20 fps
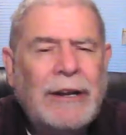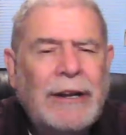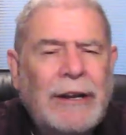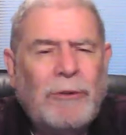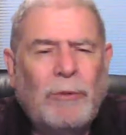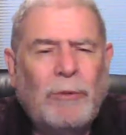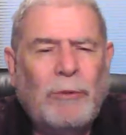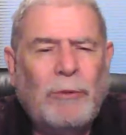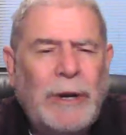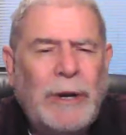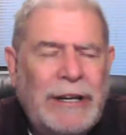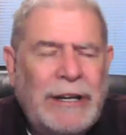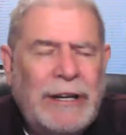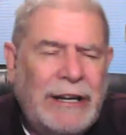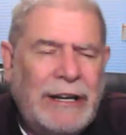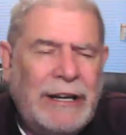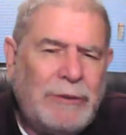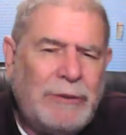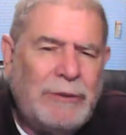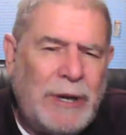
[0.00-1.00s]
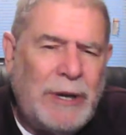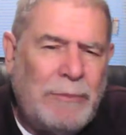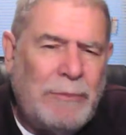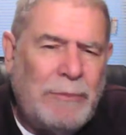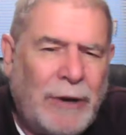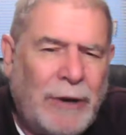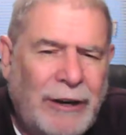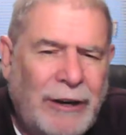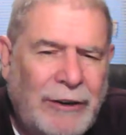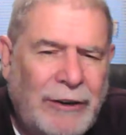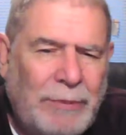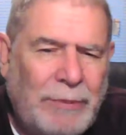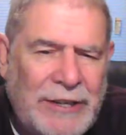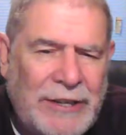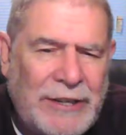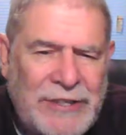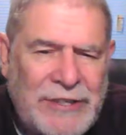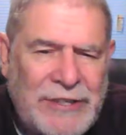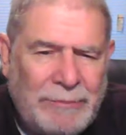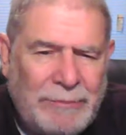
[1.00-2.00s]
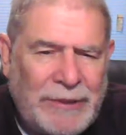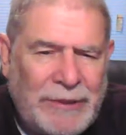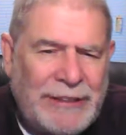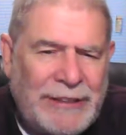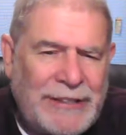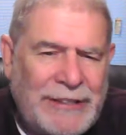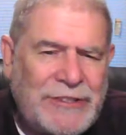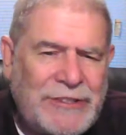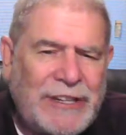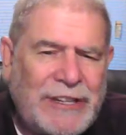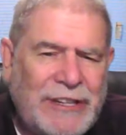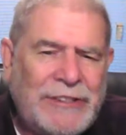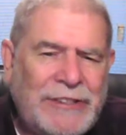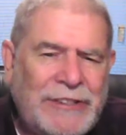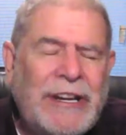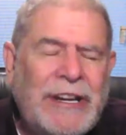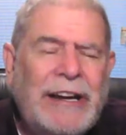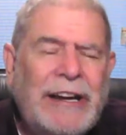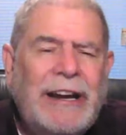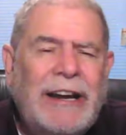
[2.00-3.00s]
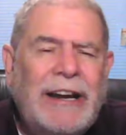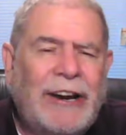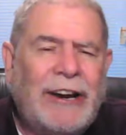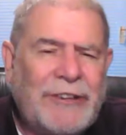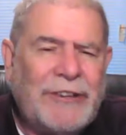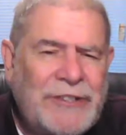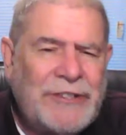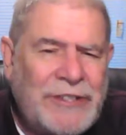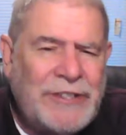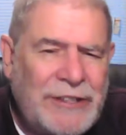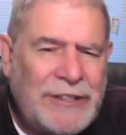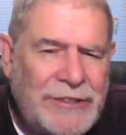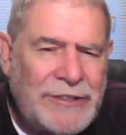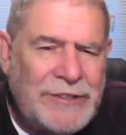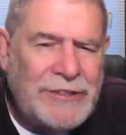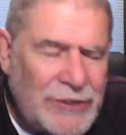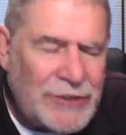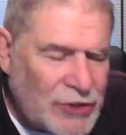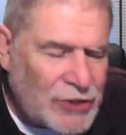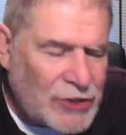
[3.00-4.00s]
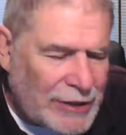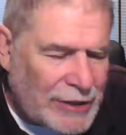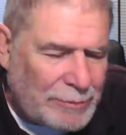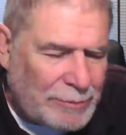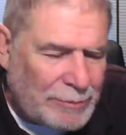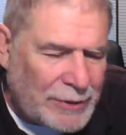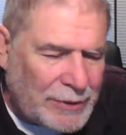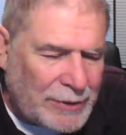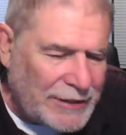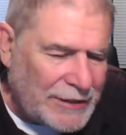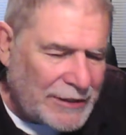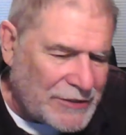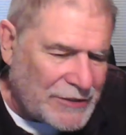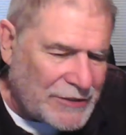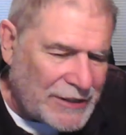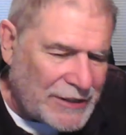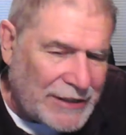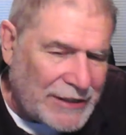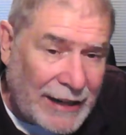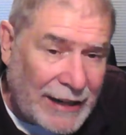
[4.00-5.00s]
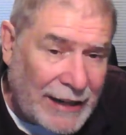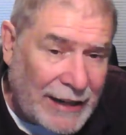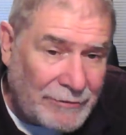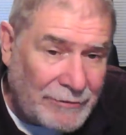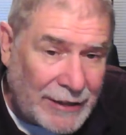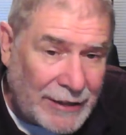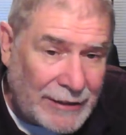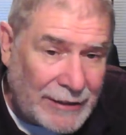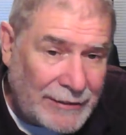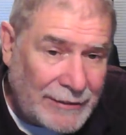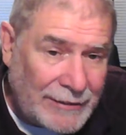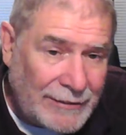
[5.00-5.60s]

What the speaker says: We need to be marked by something that says our citizenship is in heaven.